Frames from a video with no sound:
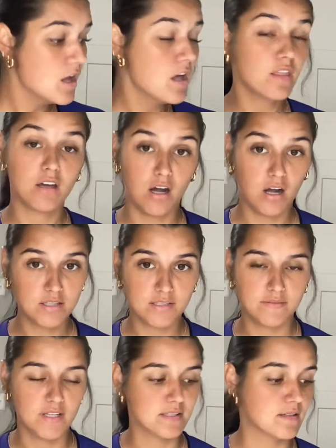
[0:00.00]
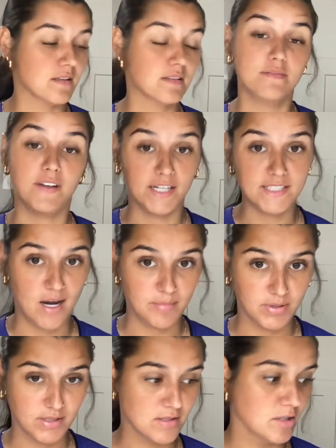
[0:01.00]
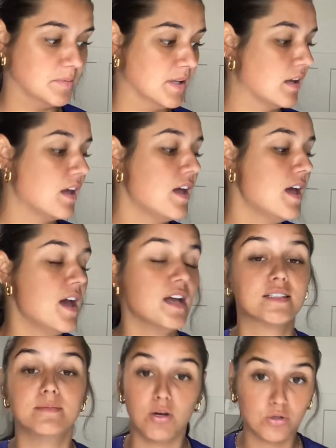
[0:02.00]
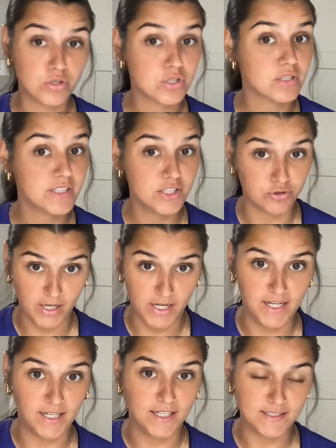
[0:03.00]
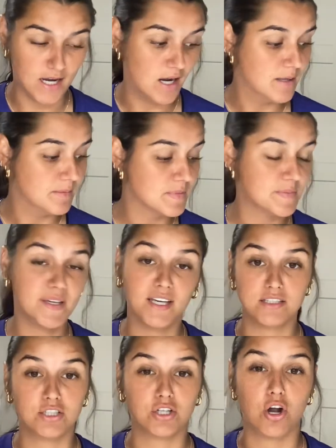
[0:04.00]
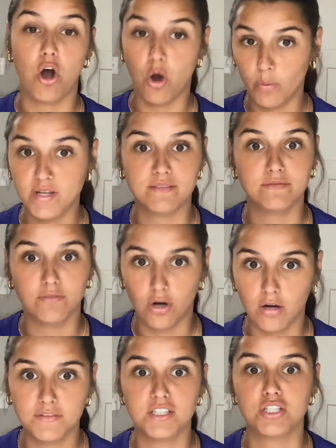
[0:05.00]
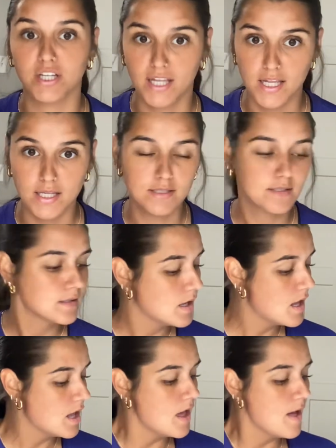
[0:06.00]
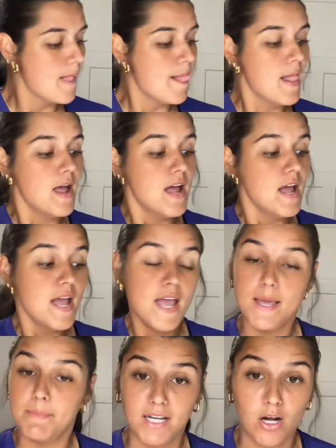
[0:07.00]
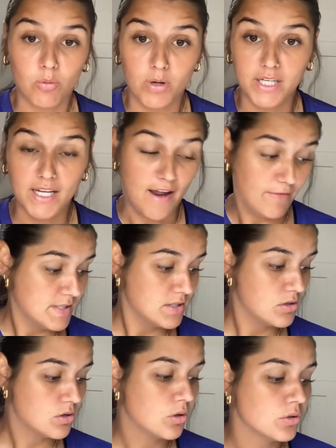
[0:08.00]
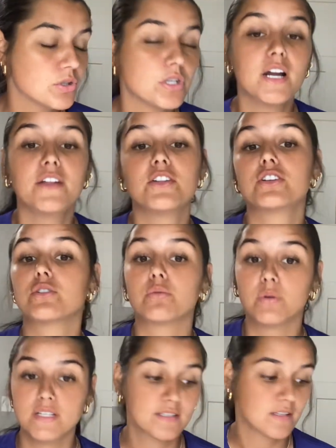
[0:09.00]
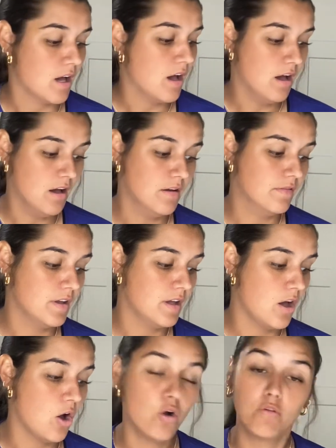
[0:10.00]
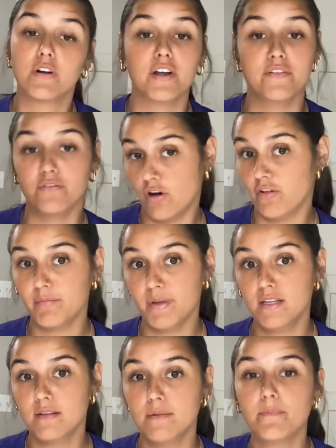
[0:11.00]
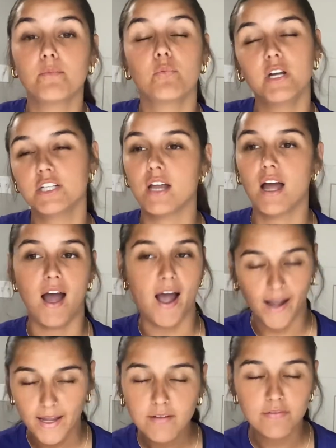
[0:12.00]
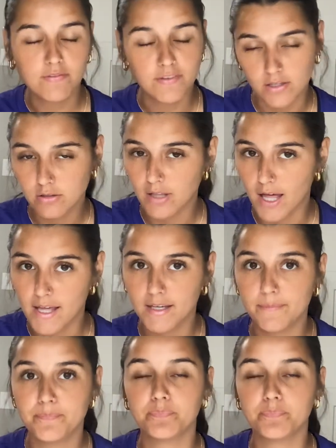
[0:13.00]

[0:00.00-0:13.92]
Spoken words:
The cons of this is it's very time consuming. It's emotionally draining at times because you're always involved in your kids. It may not work in every single culture, and there's a risk of over involvement, which I feel like